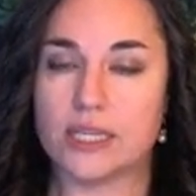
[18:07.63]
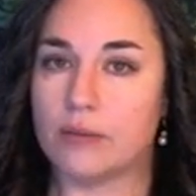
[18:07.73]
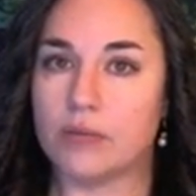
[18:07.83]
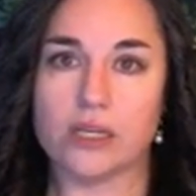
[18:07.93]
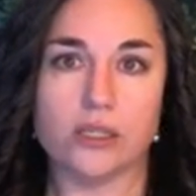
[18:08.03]

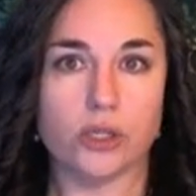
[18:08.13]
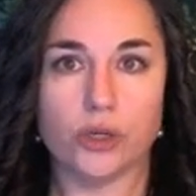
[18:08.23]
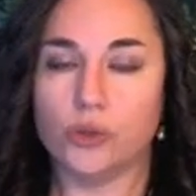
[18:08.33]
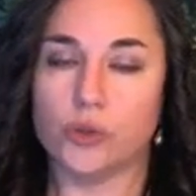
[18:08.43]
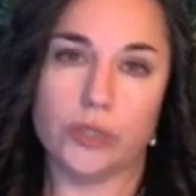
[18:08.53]
I'm not going to go
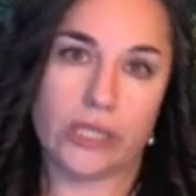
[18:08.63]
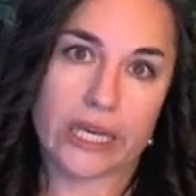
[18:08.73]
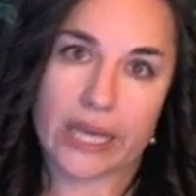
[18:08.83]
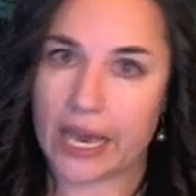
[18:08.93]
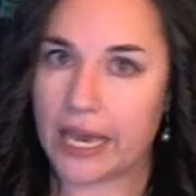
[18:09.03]
through any
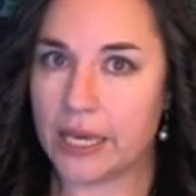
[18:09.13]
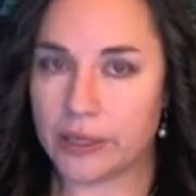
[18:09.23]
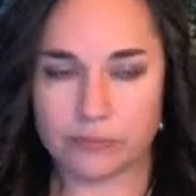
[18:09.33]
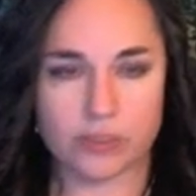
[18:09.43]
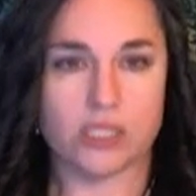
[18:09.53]

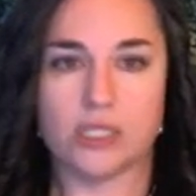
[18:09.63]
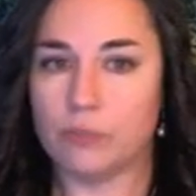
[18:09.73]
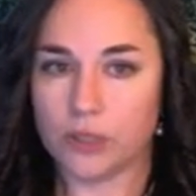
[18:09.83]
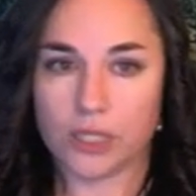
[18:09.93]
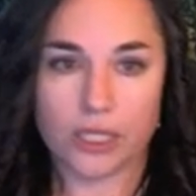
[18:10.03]
games
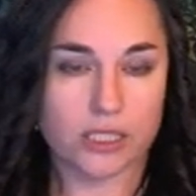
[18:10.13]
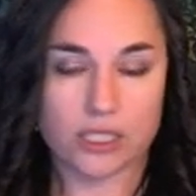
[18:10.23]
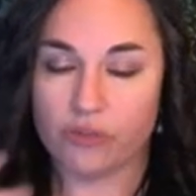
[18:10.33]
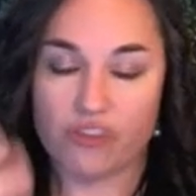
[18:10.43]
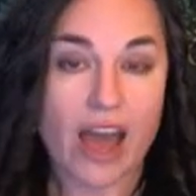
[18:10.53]

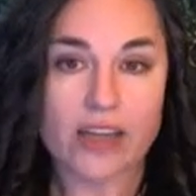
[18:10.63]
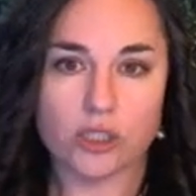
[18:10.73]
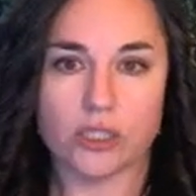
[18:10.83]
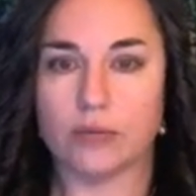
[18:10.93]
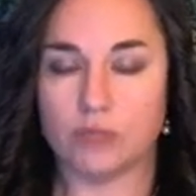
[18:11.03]
to
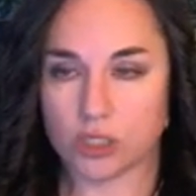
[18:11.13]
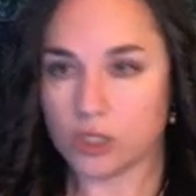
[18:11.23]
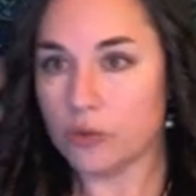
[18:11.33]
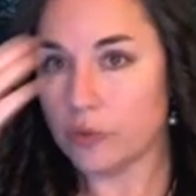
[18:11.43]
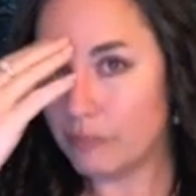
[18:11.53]
factor it. I'm just
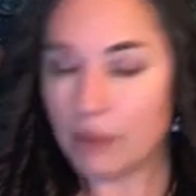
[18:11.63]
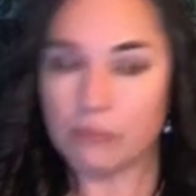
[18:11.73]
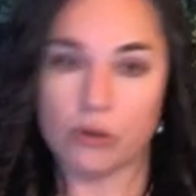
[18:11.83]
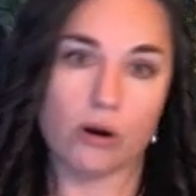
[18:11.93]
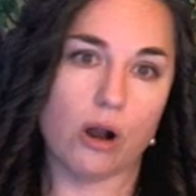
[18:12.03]
going to
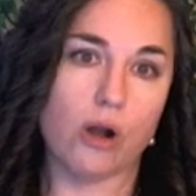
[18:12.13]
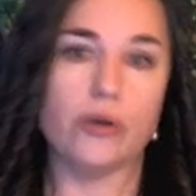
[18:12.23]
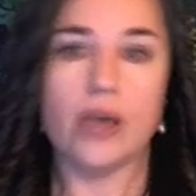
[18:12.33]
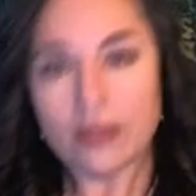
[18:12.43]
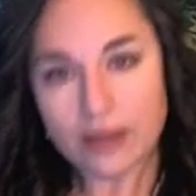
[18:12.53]
remember, oh
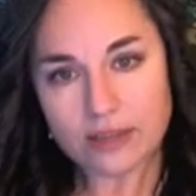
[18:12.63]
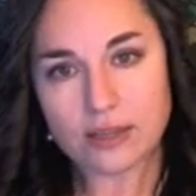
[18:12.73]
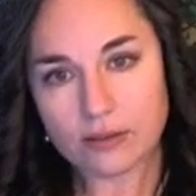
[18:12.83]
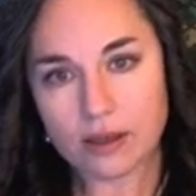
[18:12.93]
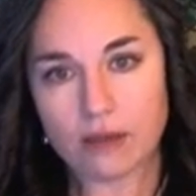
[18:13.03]
yeah, that's
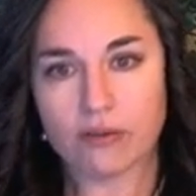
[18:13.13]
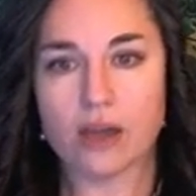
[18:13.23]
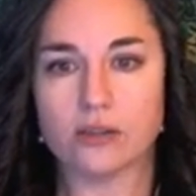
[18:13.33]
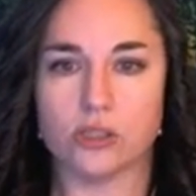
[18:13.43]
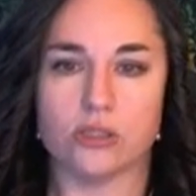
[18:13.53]
how that
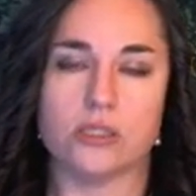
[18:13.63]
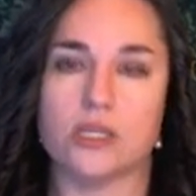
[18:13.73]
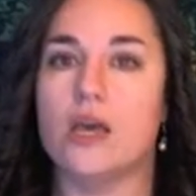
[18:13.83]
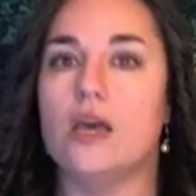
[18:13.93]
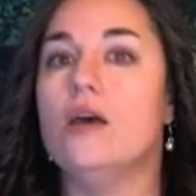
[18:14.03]
factors.
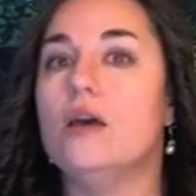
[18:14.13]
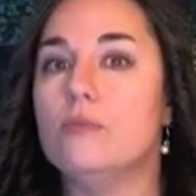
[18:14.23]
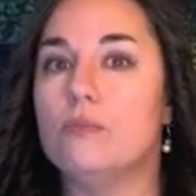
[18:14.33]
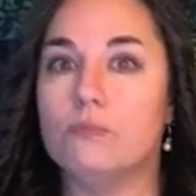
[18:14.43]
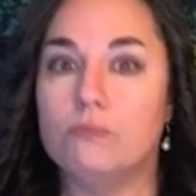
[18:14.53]

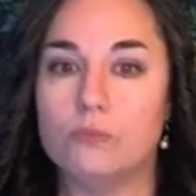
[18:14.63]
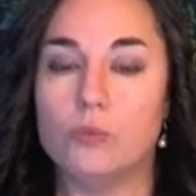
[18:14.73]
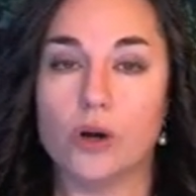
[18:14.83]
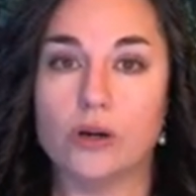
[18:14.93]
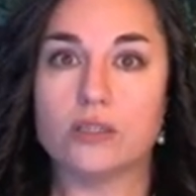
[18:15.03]

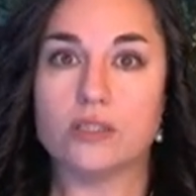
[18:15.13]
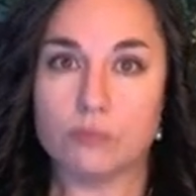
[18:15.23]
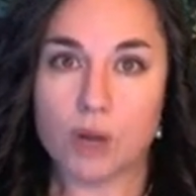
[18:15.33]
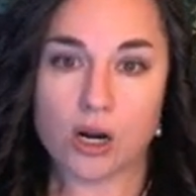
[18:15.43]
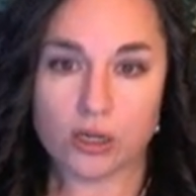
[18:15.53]
Work
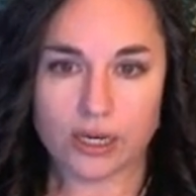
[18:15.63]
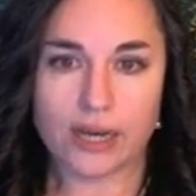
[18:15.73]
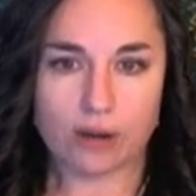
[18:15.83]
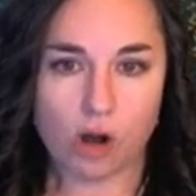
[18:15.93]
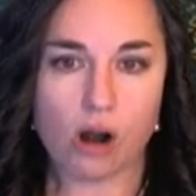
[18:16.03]
smart,
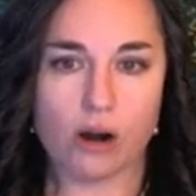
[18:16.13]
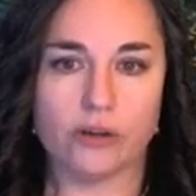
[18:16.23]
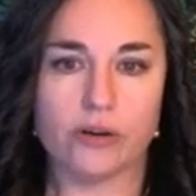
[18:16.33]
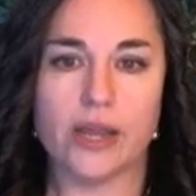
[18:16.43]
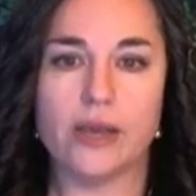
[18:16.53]
not
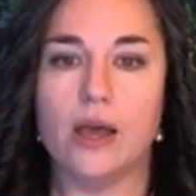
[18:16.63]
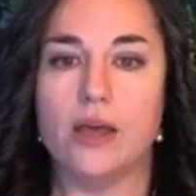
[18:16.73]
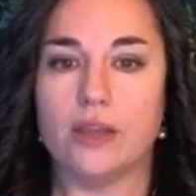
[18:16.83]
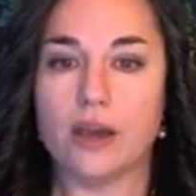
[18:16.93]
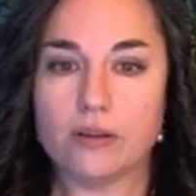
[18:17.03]
hard, right?
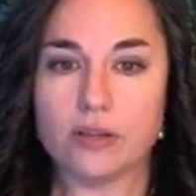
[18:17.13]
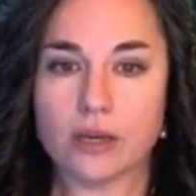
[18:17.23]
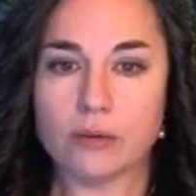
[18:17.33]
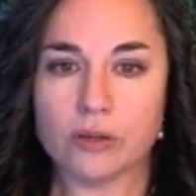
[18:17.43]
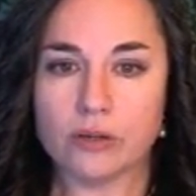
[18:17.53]
The other
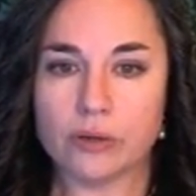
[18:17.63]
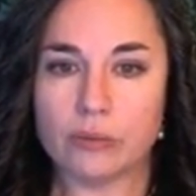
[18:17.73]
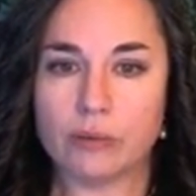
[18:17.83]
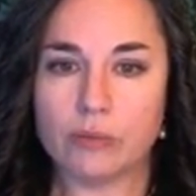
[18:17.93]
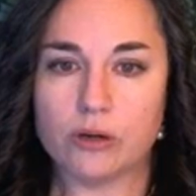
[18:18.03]
thing I'm going to
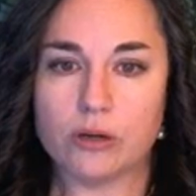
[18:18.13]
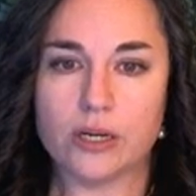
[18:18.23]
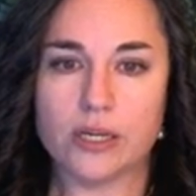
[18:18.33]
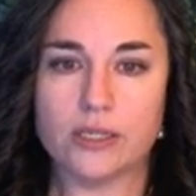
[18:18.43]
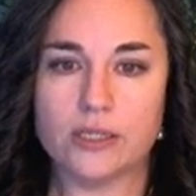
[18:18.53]
remember
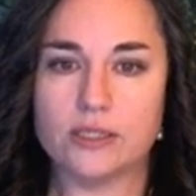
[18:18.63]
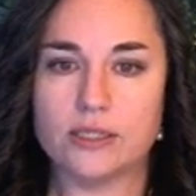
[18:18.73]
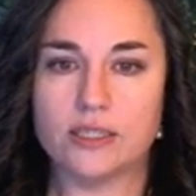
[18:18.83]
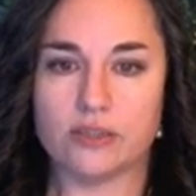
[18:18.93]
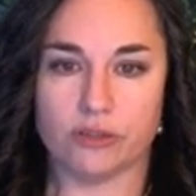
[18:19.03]
is
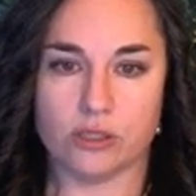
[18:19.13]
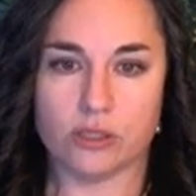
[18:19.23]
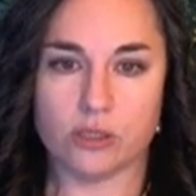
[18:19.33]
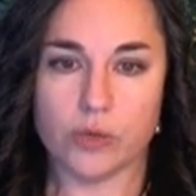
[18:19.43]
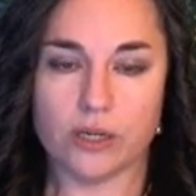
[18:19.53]
the difference of
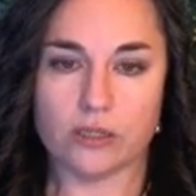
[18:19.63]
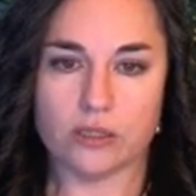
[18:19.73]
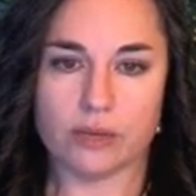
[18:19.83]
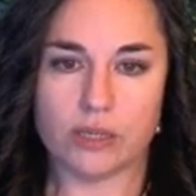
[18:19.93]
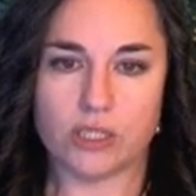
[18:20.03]
squares.
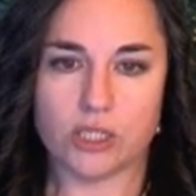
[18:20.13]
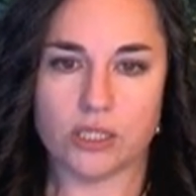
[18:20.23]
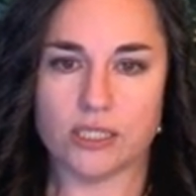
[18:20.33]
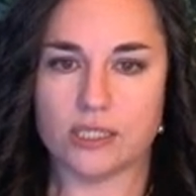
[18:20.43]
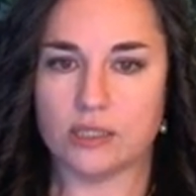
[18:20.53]
I mentioned
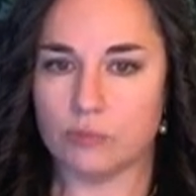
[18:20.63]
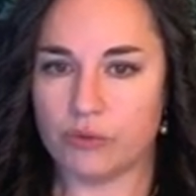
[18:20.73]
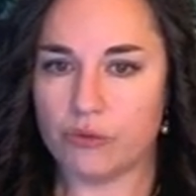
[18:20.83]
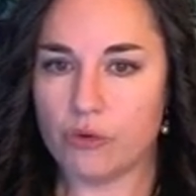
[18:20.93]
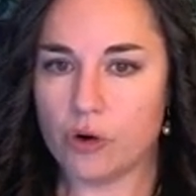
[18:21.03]
this
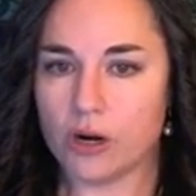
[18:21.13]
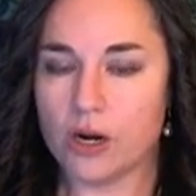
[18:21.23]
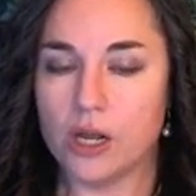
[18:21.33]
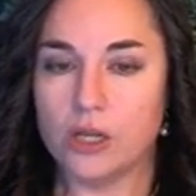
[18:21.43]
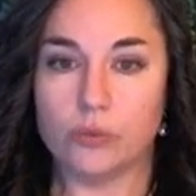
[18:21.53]
before.
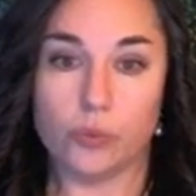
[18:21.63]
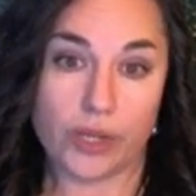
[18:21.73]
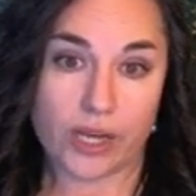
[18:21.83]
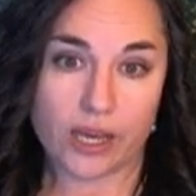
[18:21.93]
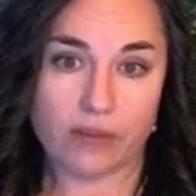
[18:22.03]

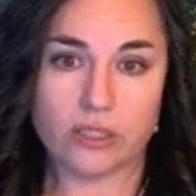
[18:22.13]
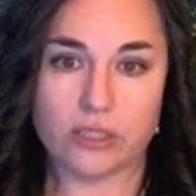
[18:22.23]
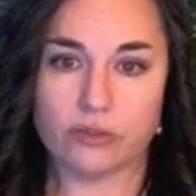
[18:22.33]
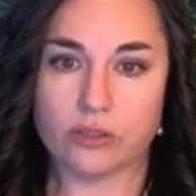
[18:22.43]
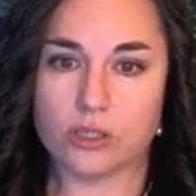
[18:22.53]
When I have a
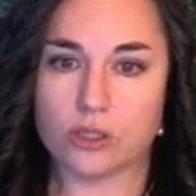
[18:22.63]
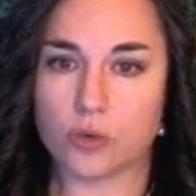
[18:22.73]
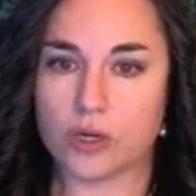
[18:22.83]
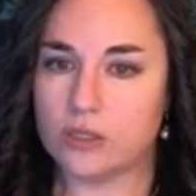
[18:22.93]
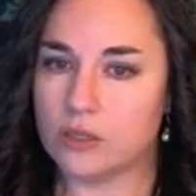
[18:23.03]
difference of
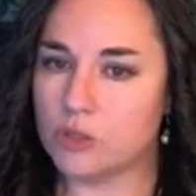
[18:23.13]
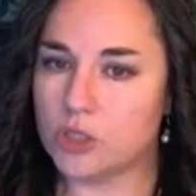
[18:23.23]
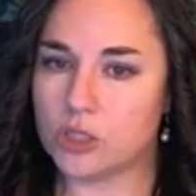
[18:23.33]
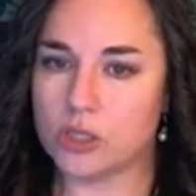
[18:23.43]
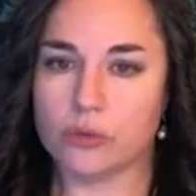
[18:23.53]
squares, I'm
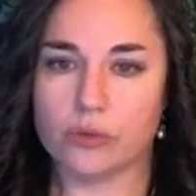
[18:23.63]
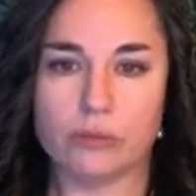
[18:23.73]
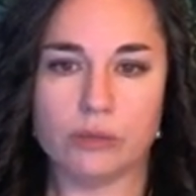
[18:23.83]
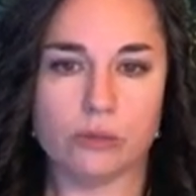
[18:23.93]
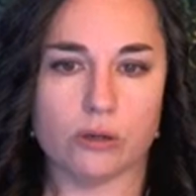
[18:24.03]
just going to
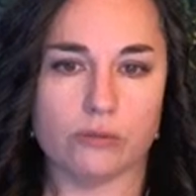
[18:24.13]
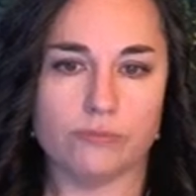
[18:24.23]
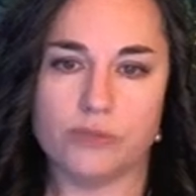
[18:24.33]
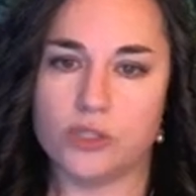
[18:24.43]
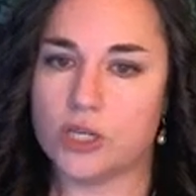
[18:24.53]
remember
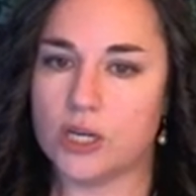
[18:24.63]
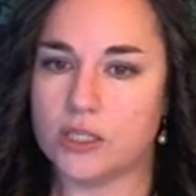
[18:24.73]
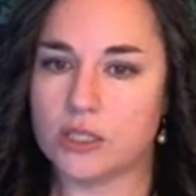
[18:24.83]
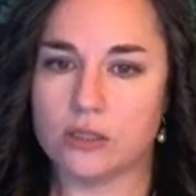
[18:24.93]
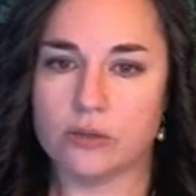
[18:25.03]

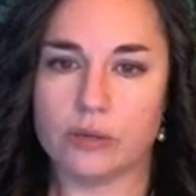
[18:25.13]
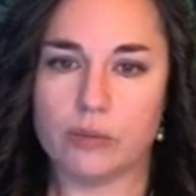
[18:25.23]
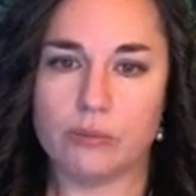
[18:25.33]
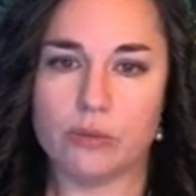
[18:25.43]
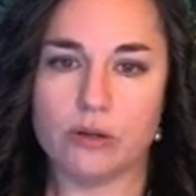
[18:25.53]

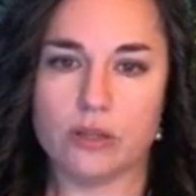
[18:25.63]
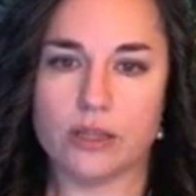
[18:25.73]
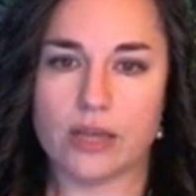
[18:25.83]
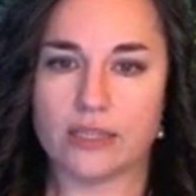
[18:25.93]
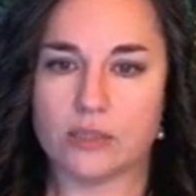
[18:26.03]
that
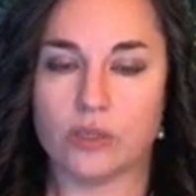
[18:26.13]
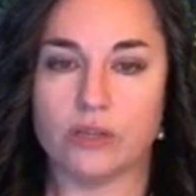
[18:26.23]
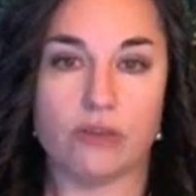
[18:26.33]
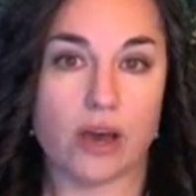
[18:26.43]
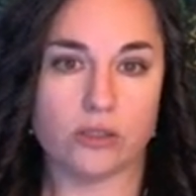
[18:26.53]
that's what it
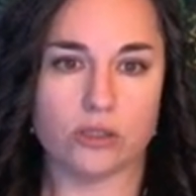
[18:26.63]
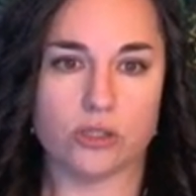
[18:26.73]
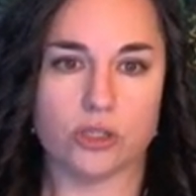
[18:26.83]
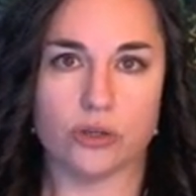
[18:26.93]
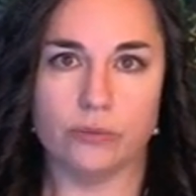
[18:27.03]
factors
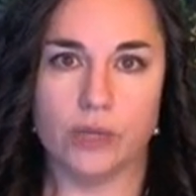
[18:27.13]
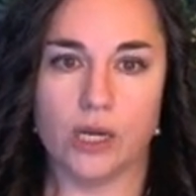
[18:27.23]
to.